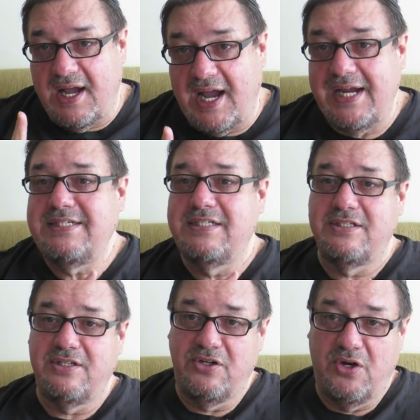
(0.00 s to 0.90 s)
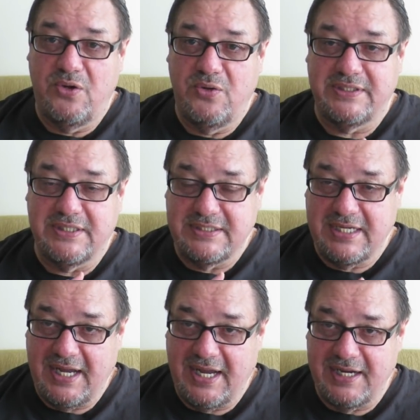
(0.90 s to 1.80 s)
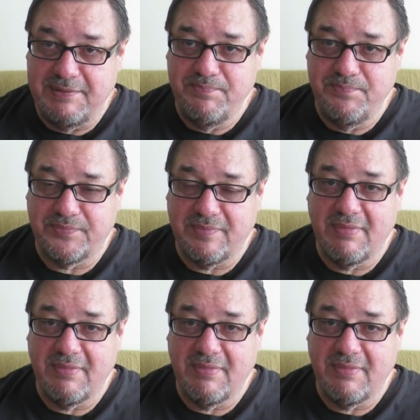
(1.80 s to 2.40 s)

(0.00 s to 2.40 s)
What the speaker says: I didn't know at the time